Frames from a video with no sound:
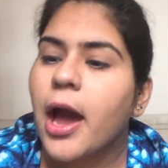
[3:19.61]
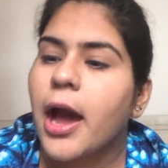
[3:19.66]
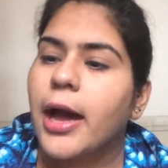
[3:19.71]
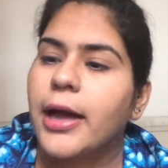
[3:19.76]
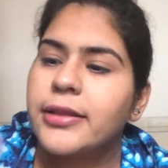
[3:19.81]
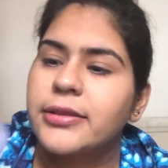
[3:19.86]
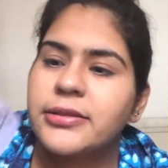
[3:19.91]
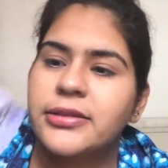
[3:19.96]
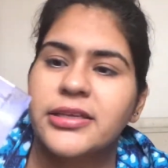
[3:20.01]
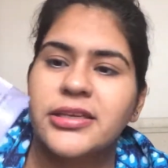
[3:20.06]

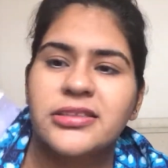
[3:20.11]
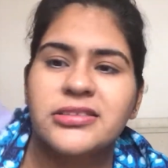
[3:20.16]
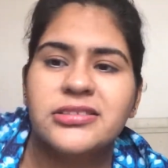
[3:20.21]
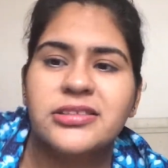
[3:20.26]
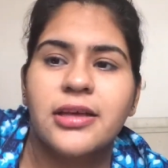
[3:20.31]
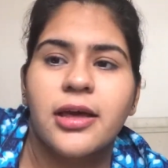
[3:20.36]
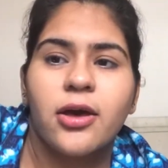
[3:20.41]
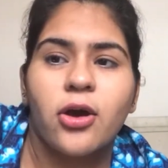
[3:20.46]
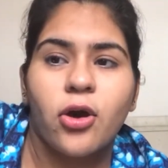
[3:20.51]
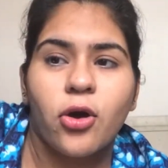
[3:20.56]
And
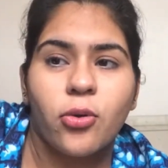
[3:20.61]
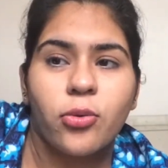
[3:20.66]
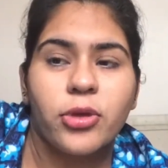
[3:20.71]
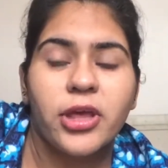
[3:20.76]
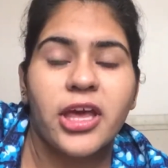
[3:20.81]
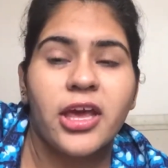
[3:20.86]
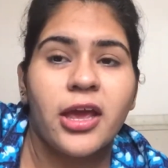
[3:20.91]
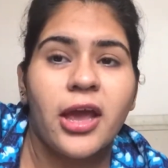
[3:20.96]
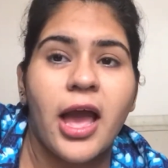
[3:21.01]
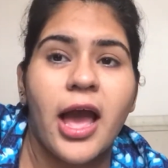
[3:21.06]
this,
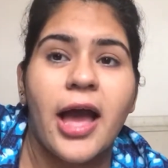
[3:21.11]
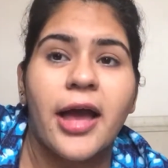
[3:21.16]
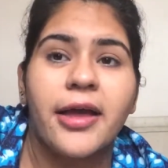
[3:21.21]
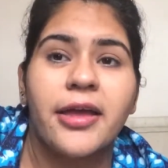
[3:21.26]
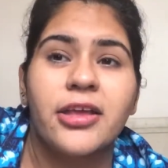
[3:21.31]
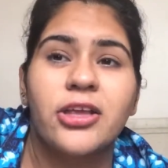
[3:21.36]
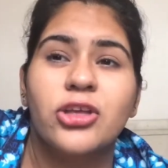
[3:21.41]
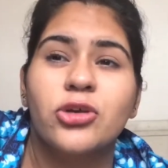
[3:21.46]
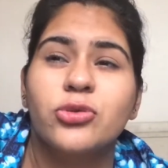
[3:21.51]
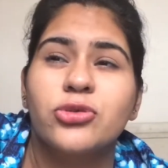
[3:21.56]
okay, I
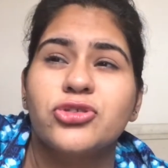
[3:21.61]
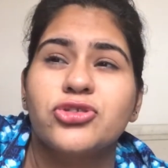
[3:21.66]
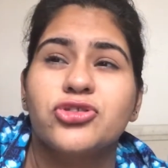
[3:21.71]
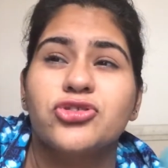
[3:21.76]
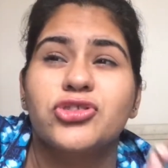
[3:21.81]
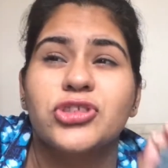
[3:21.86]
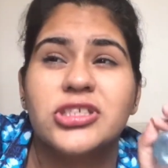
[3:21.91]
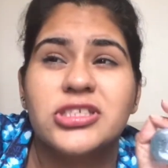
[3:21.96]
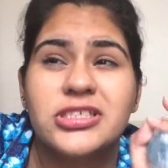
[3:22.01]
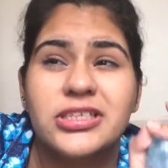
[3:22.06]
used
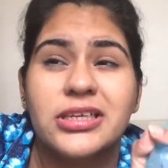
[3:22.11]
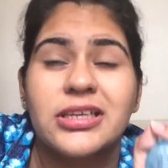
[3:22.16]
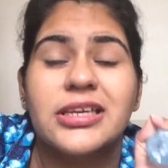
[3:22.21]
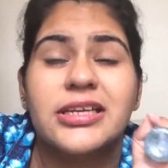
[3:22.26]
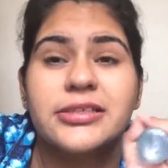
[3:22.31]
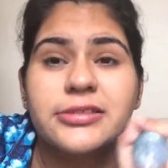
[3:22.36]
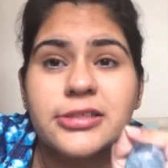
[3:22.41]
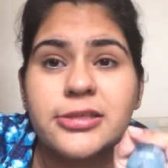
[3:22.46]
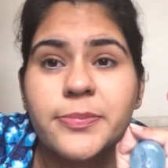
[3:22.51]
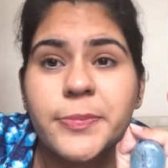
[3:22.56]
just a
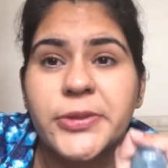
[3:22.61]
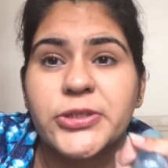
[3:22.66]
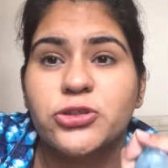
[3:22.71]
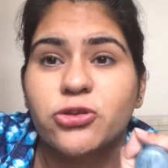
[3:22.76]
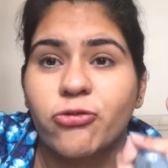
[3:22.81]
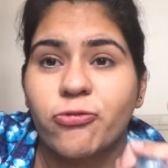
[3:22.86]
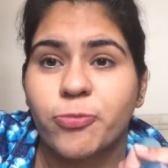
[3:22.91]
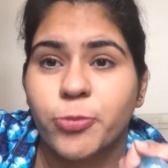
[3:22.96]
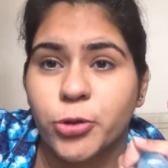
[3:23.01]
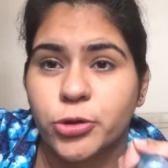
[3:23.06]
little bit
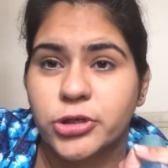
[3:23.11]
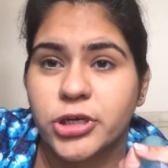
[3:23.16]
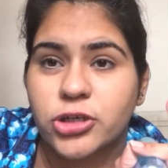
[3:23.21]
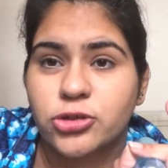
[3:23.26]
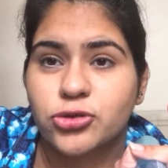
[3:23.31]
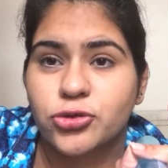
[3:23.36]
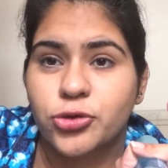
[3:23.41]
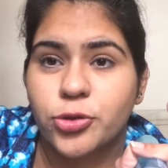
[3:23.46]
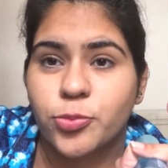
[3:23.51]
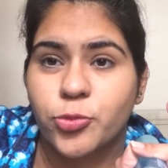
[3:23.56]
of
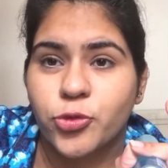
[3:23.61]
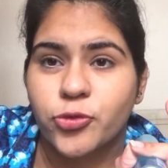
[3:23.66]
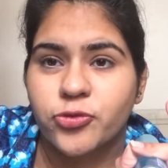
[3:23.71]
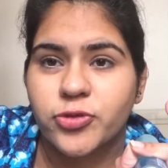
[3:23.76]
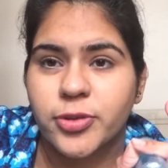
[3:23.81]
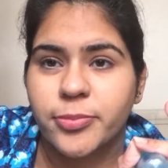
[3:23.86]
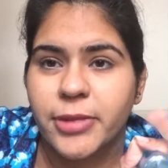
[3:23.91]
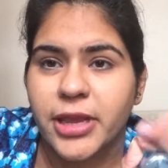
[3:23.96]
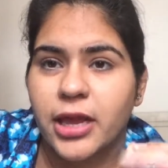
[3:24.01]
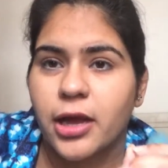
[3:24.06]
product to remove
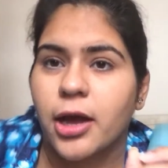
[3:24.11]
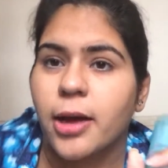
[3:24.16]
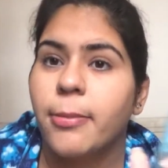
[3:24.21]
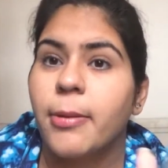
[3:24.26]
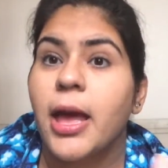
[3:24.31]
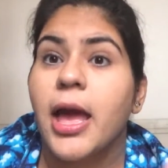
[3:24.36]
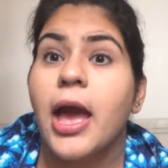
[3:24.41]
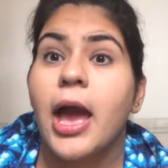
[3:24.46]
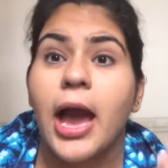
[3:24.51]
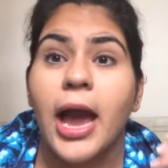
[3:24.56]
the
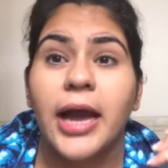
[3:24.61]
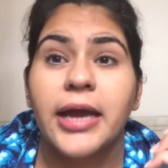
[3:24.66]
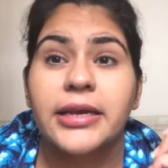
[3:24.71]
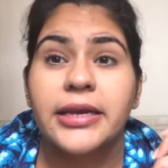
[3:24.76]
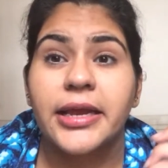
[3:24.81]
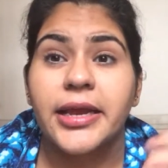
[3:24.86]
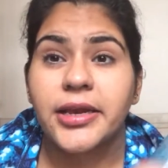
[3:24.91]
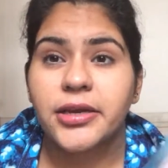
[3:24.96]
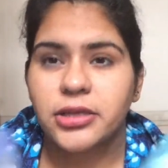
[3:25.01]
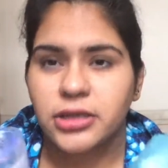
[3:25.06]
makeup and
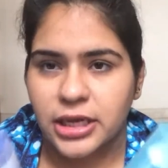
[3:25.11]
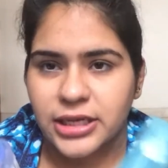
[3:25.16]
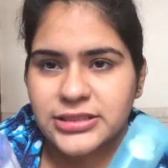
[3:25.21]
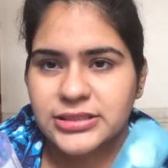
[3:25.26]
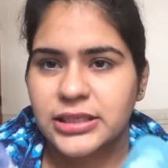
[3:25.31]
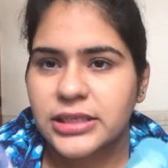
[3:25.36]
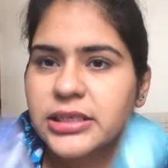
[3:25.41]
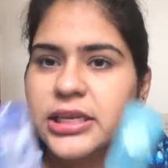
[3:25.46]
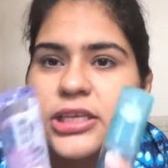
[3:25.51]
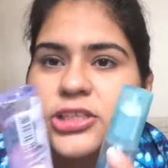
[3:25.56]
it
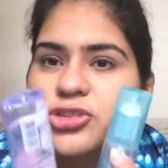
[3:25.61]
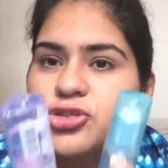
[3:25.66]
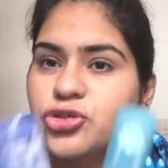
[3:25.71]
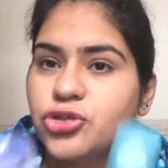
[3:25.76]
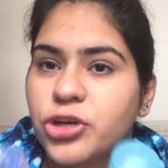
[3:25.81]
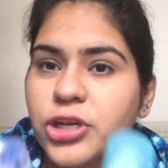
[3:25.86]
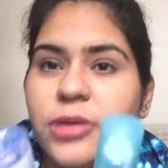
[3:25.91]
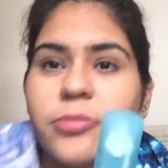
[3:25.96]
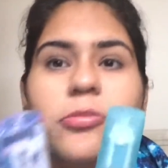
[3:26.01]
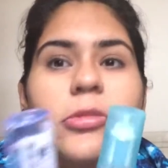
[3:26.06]
does an
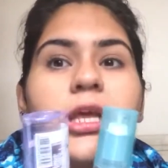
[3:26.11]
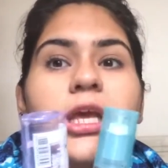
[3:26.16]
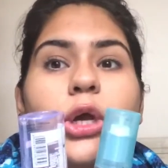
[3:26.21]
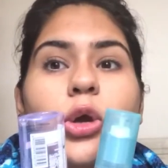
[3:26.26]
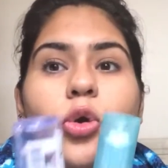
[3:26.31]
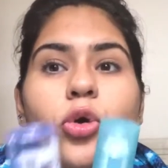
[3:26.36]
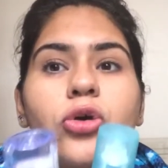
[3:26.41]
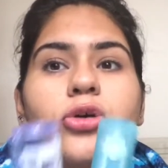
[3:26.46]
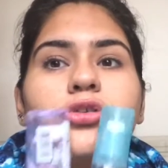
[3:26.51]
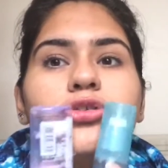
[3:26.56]
extremely
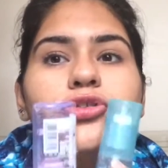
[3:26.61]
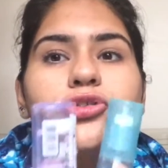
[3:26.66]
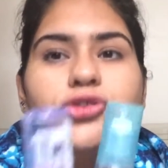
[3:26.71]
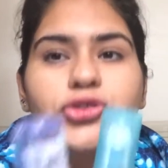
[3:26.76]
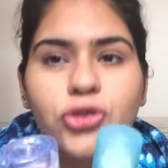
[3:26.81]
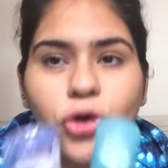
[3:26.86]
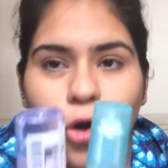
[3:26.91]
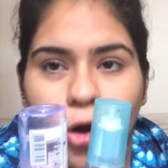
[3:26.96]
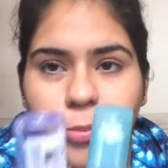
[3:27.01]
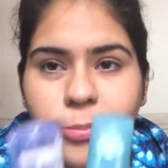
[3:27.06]
good
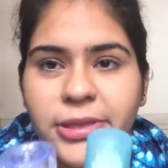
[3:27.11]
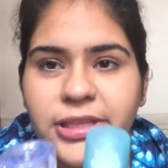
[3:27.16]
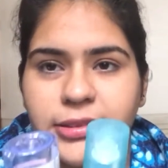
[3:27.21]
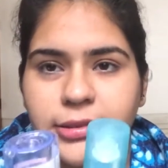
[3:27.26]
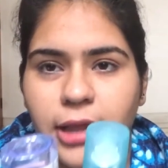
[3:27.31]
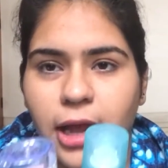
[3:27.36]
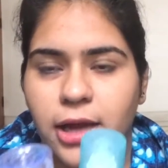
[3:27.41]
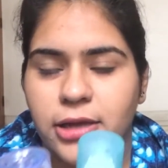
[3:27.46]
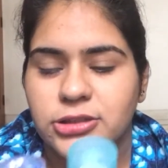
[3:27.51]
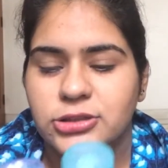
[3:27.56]
job in
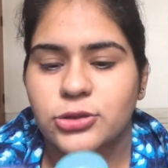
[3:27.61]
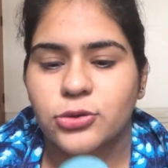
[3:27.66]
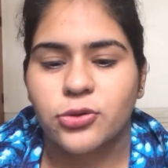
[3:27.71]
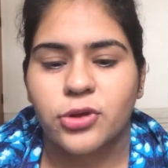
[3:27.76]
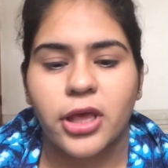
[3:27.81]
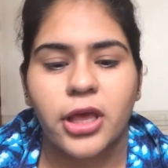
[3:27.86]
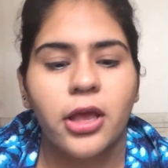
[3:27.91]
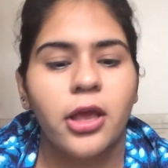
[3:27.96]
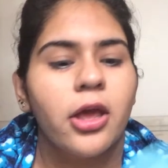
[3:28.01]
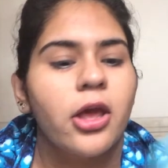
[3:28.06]
that.
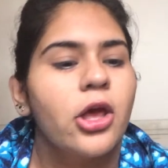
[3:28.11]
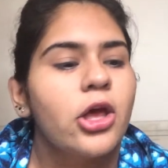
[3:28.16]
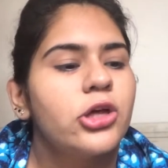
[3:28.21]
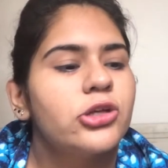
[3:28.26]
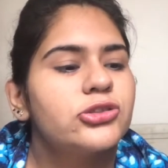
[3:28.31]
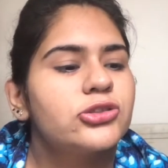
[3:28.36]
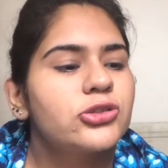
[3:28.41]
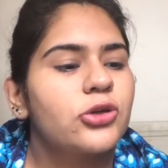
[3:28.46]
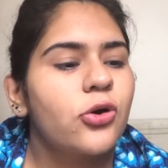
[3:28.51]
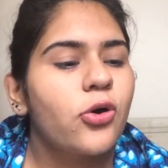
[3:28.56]
Okay,
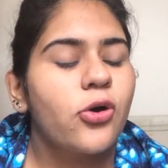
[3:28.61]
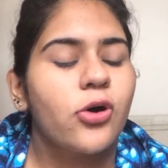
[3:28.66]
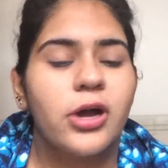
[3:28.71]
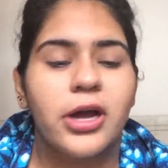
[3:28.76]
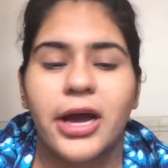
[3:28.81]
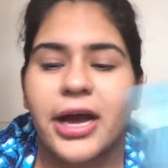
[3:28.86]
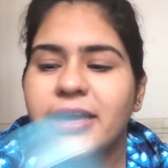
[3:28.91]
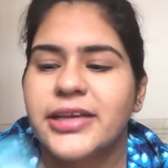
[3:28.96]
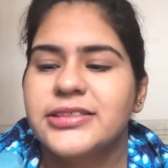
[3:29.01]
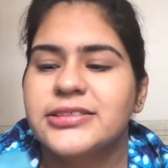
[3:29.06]
so
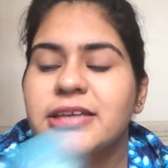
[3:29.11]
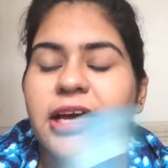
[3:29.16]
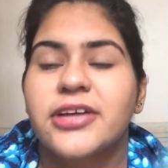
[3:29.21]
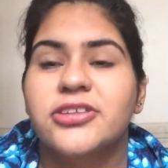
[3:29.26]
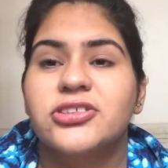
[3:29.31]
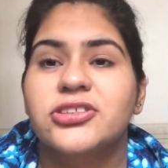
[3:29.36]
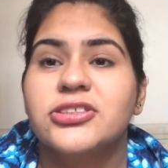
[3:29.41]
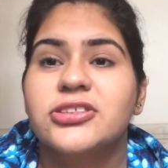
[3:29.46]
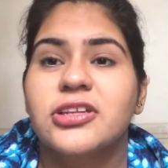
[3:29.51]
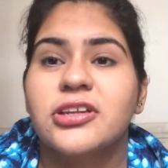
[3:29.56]
guys, I
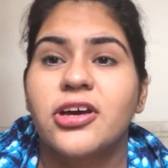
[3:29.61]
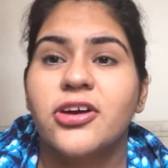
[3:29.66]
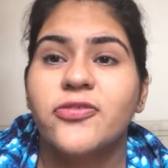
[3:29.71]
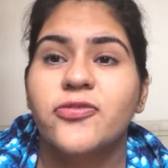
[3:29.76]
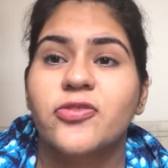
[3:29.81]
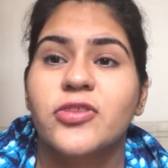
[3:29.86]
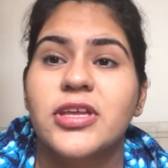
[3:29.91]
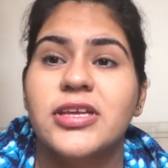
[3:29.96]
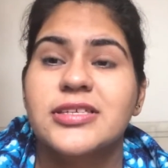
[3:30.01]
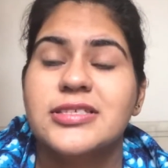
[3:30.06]
just
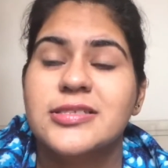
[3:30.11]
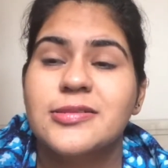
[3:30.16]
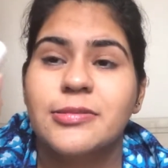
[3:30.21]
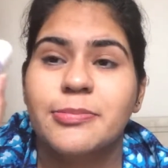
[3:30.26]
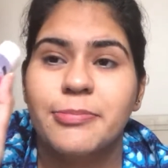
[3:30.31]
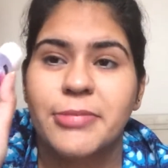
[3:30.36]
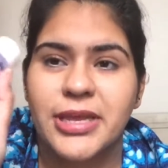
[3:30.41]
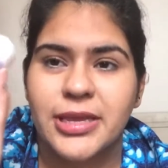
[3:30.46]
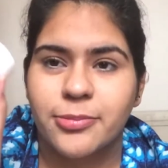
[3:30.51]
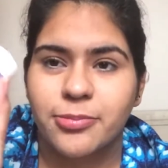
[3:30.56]
love this
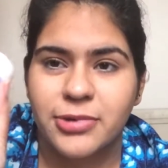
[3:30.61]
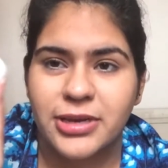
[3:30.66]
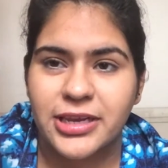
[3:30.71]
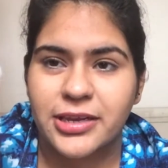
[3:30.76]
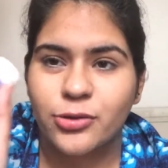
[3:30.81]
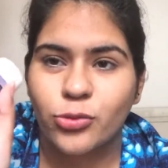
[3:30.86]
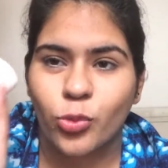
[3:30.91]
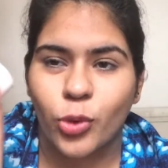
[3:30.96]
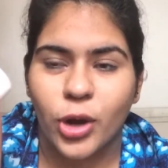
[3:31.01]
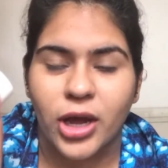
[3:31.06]

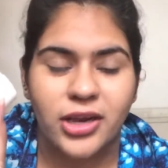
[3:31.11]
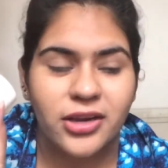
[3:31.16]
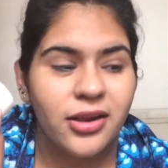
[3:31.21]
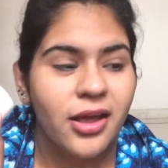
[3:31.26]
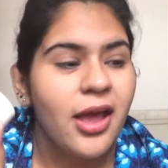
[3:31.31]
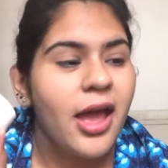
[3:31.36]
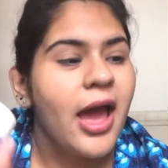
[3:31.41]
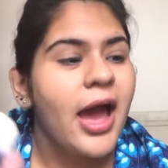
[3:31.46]
Maybelline one.